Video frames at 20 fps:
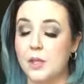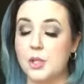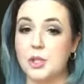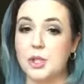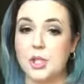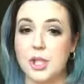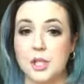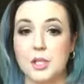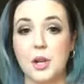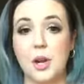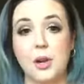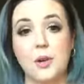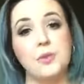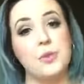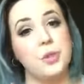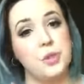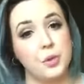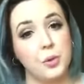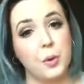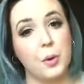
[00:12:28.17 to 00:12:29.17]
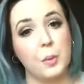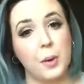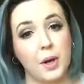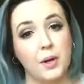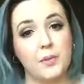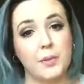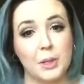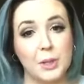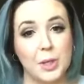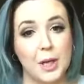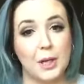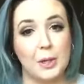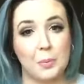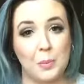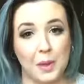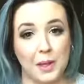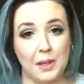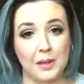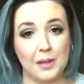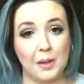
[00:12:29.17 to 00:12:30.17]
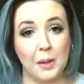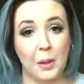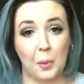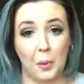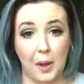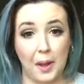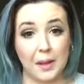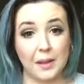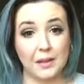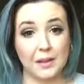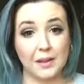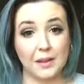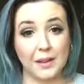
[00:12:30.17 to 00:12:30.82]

She turns your perfect shade of pink, okay?